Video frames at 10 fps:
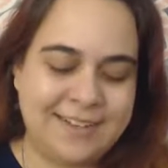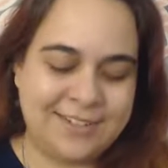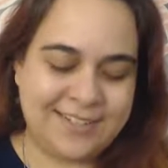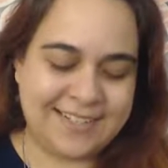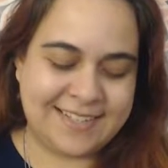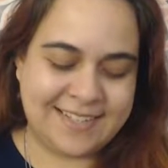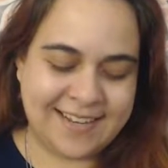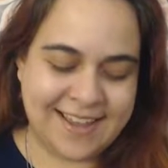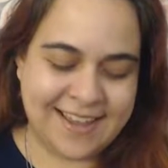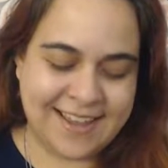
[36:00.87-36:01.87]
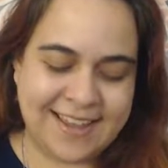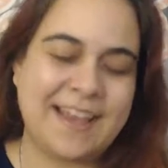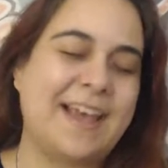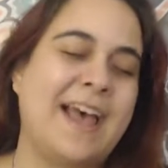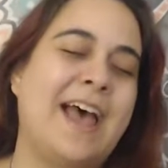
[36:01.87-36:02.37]
just
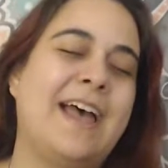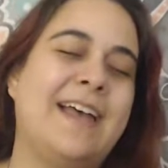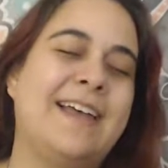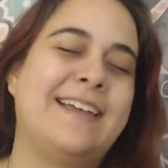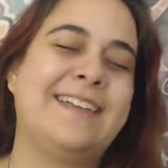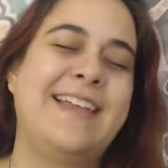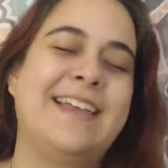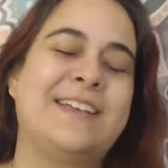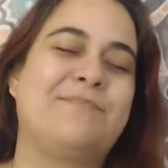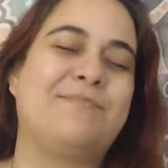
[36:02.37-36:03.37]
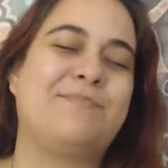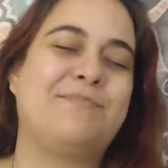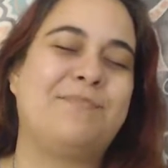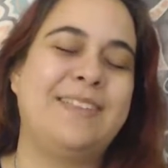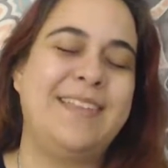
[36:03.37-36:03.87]
like,
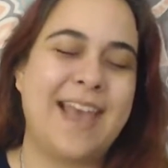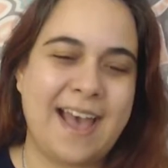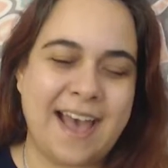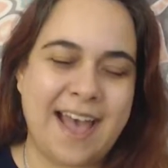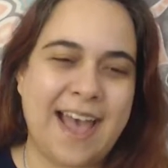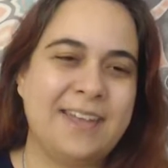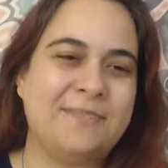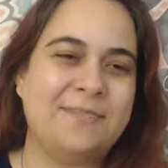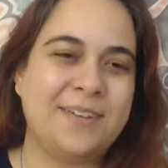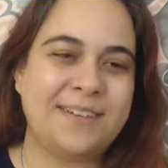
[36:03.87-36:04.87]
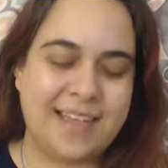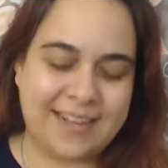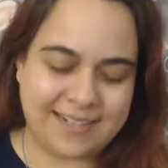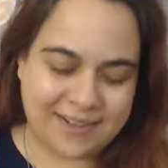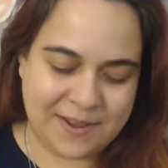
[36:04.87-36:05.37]
yeah, I feel
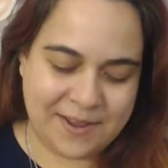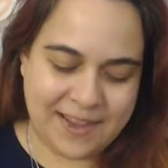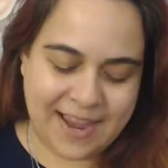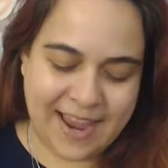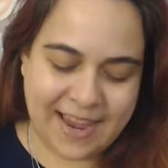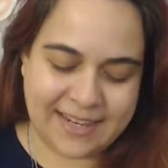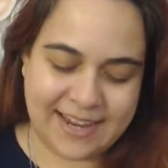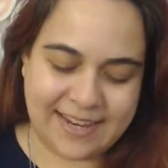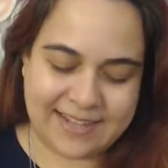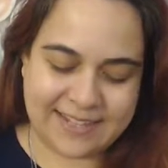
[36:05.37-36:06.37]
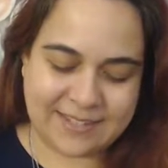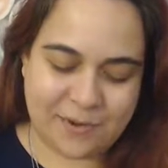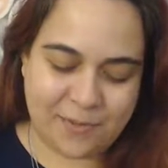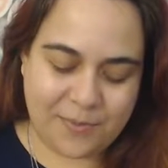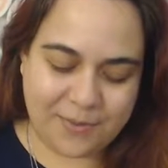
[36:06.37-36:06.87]
that it is
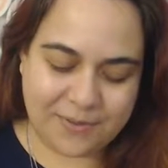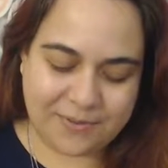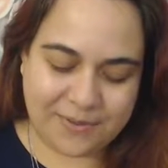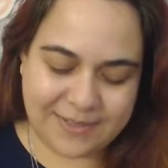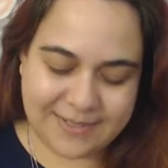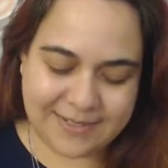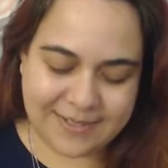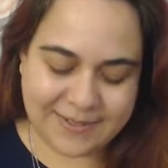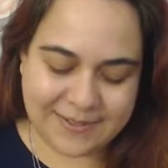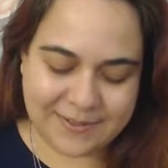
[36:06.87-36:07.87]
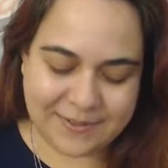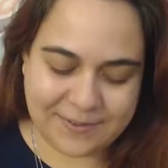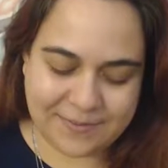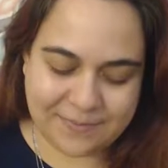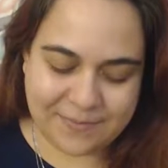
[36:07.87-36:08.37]
so beautiful to
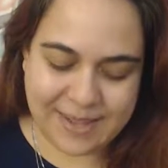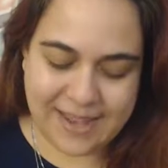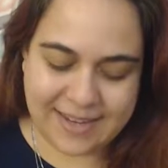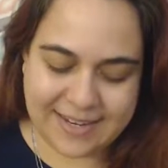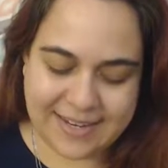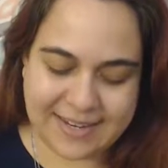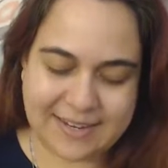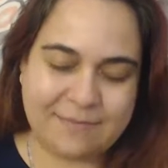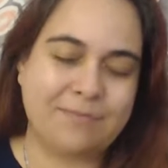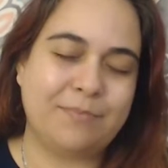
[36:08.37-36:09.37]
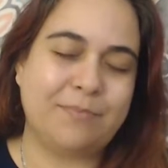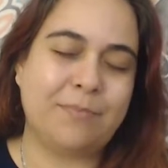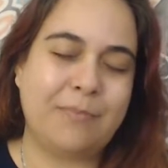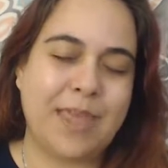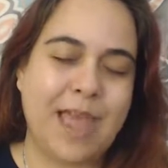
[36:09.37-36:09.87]
really
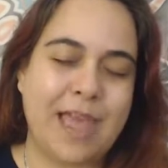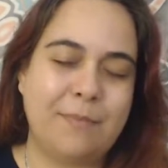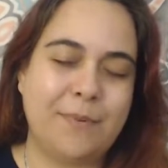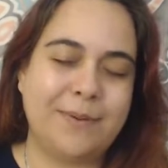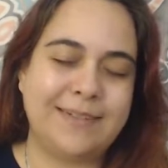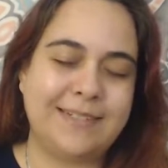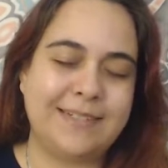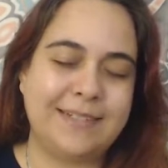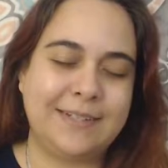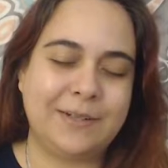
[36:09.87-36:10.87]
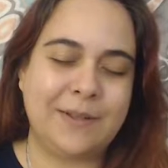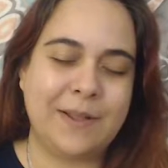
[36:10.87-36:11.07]
be able to